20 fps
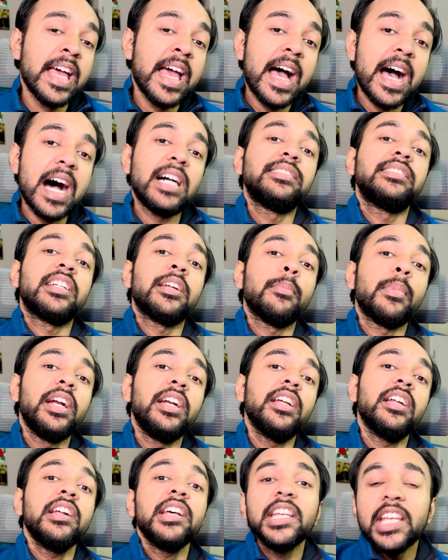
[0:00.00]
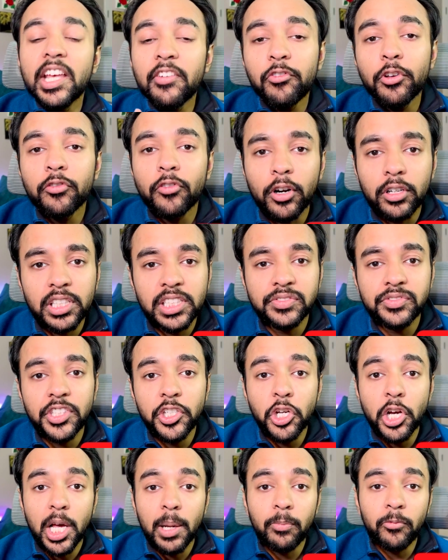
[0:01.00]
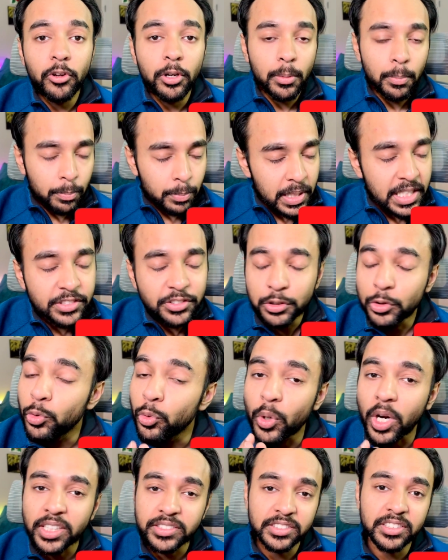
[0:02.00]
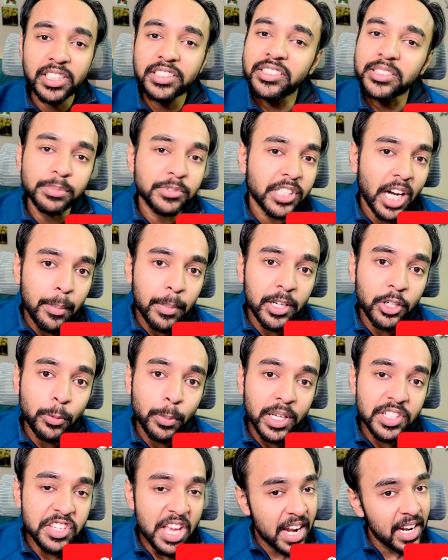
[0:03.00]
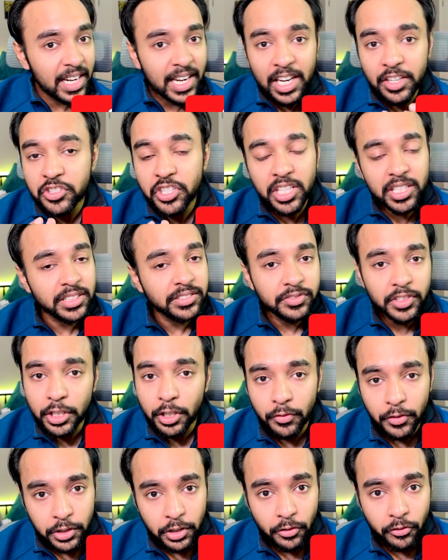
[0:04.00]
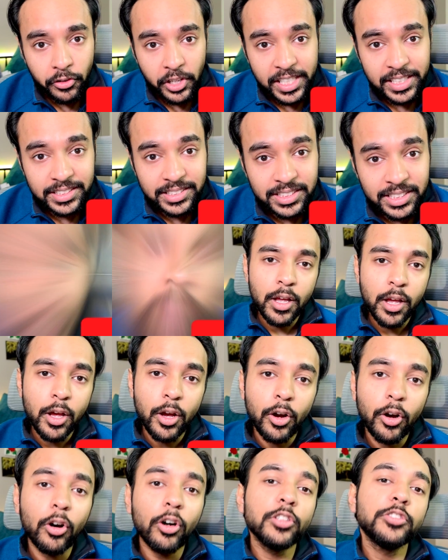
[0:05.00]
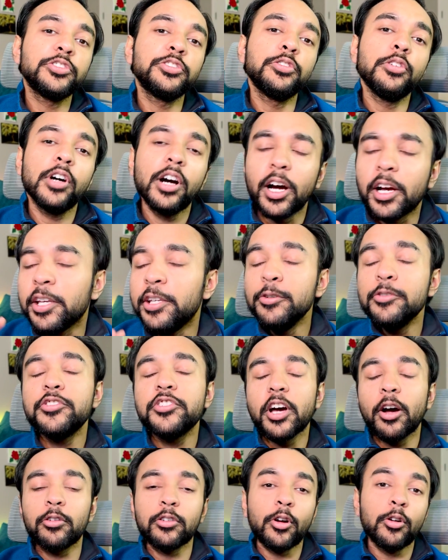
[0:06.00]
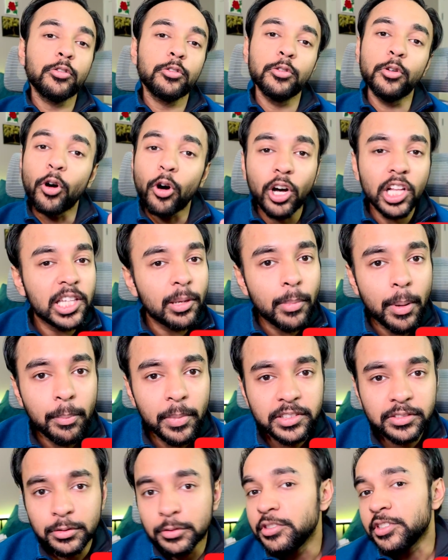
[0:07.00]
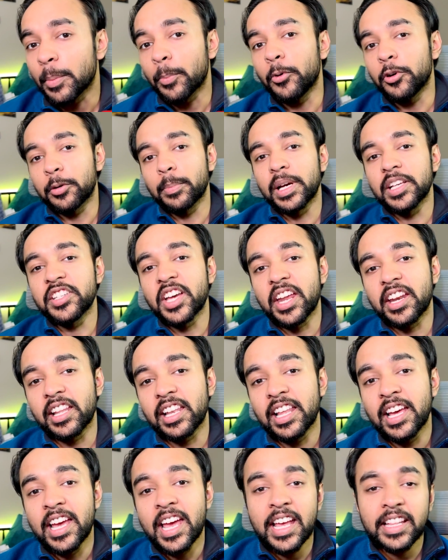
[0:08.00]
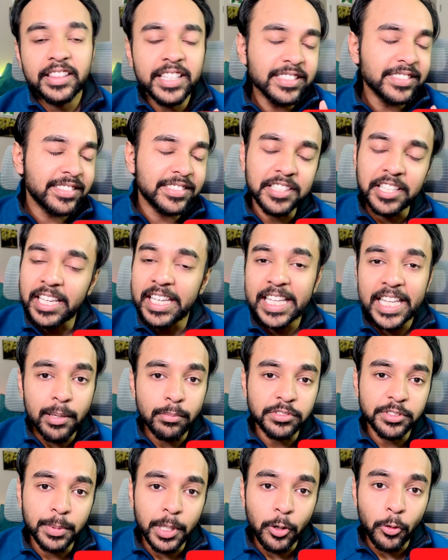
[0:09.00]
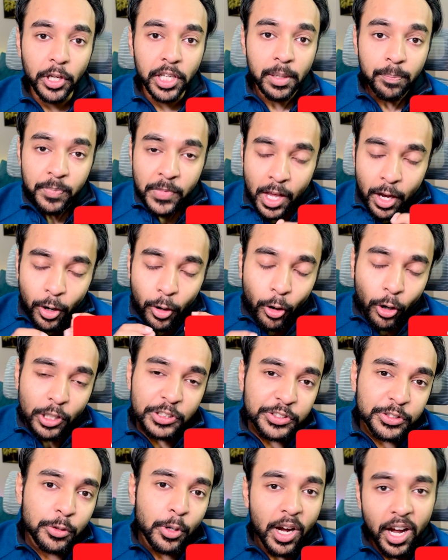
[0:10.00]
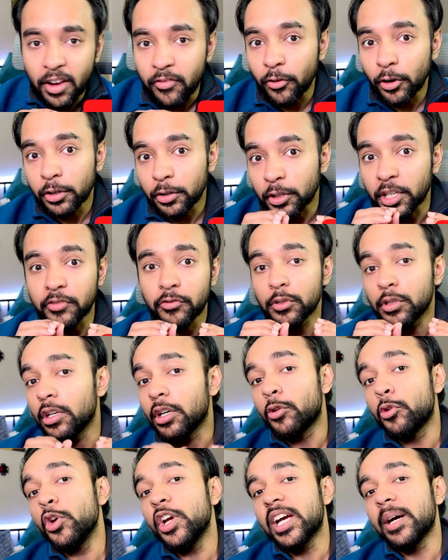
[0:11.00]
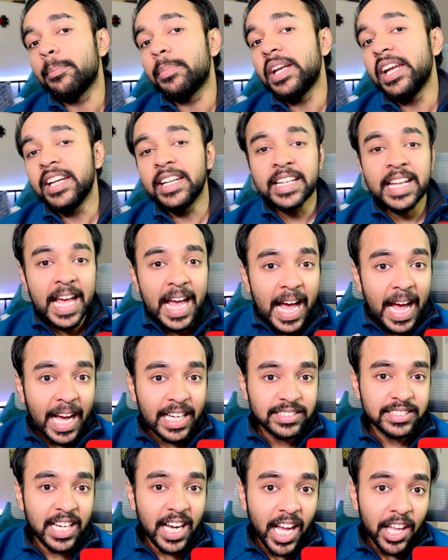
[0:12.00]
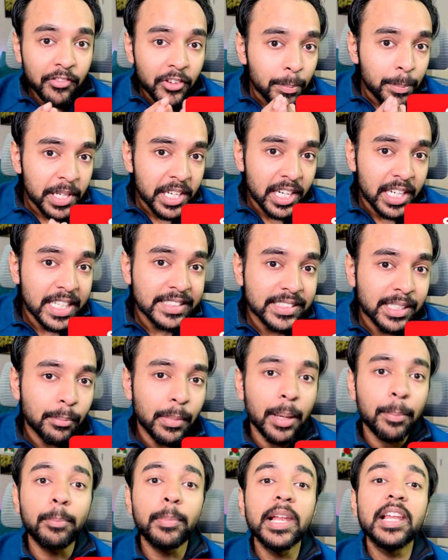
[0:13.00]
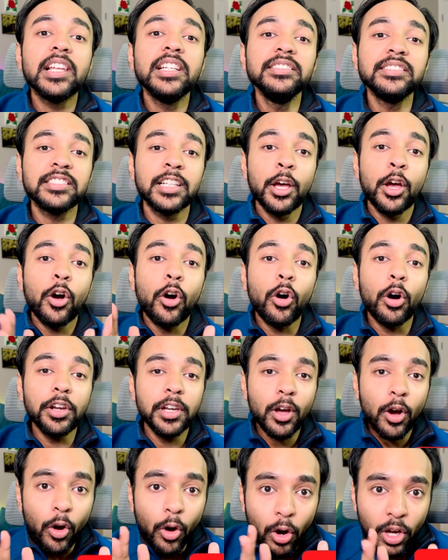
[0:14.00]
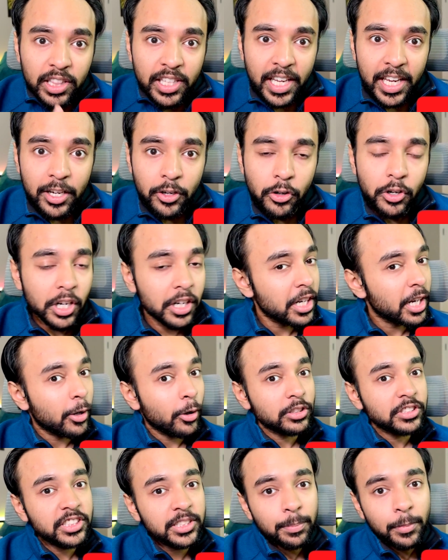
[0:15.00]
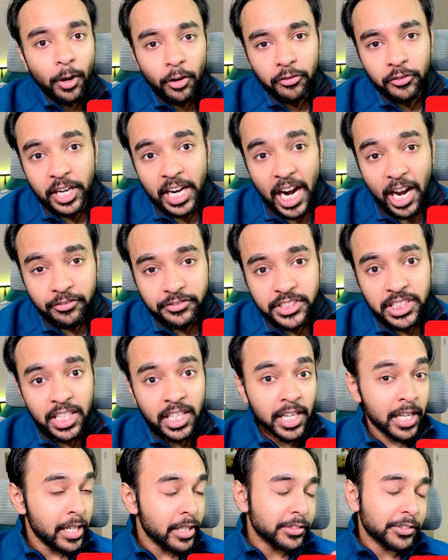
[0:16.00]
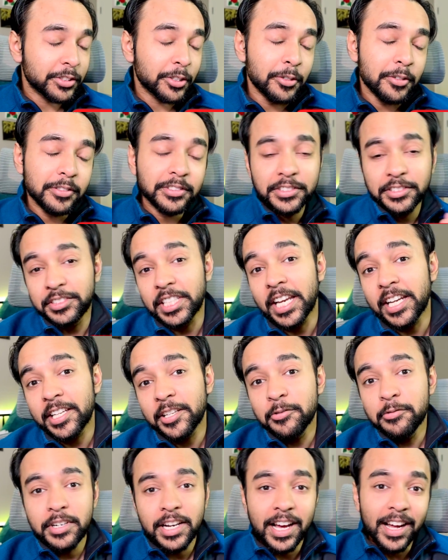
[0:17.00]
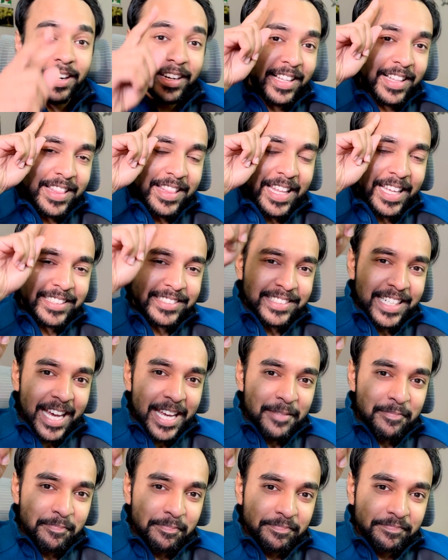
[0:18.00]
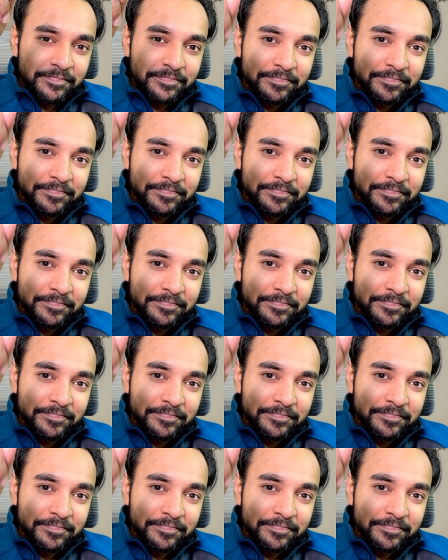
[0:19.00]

As a reminder, if you found this video helpful, please do consider subscribing to my channel and share this video with your friends. Also, a huge shout out to all the members who support my channel. This really keeps me going. Also, I want to give you a quick update as I will be releasing my playlist on all the introductory concept of graphs. So stay tuned until next time.